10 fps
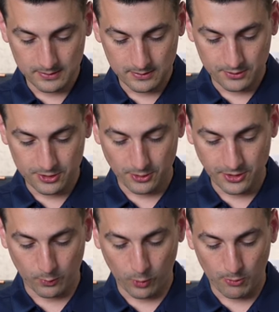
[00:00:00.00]
Showing you the
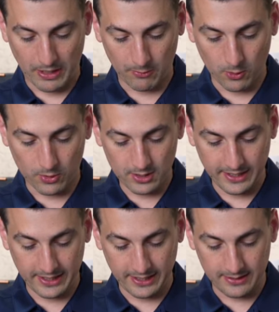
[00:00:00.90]
row by row
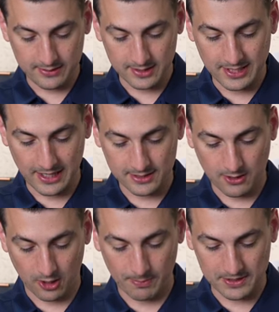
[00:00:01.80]
clean, detects
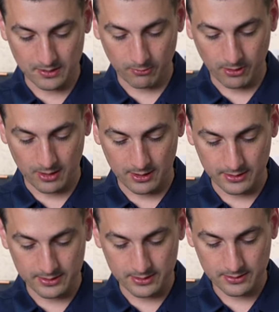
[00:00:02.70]
carpets and
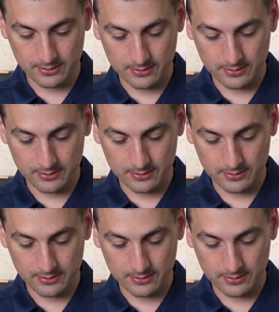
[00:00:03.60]
rugs.